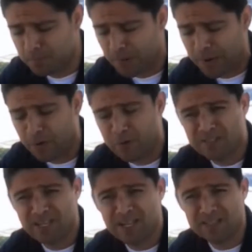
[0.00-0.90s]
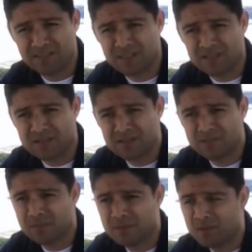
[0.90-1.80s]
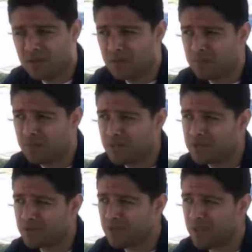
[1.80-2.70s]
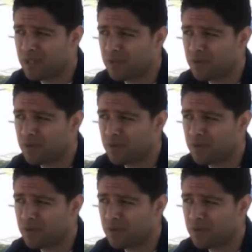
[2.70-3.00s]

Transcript: prioritize things. Make sure that